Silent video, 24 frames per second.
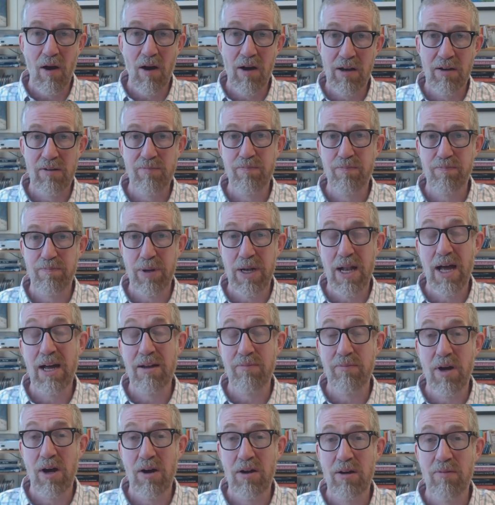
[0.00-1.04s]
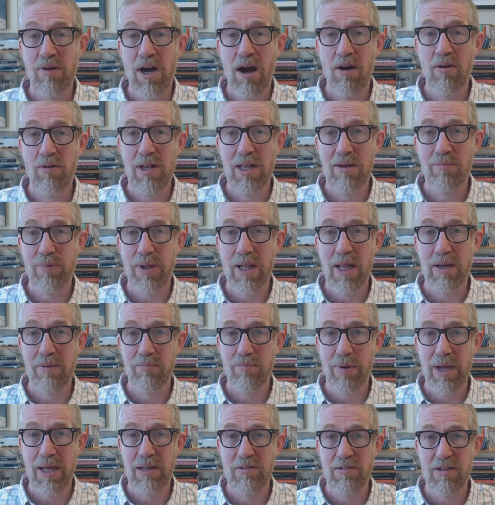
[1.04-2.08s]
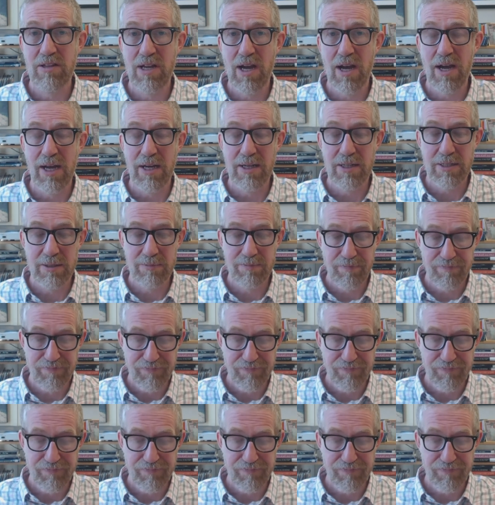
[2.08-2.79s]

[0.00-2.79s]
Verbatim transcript: on a plant, on a wholly plant-based diet.